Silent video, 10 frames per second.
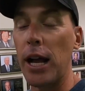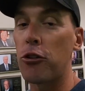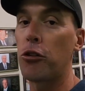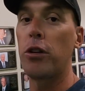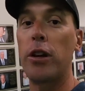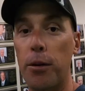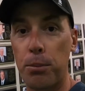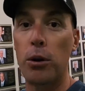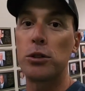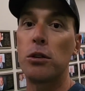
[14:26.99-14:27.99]
actually a
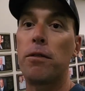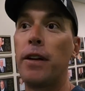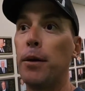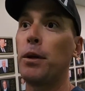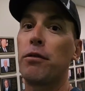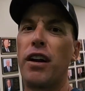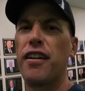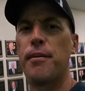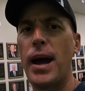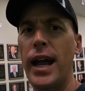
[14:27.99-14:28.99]
personal family
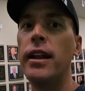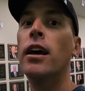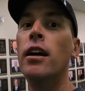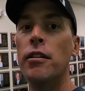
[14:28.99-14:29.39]
friend of mine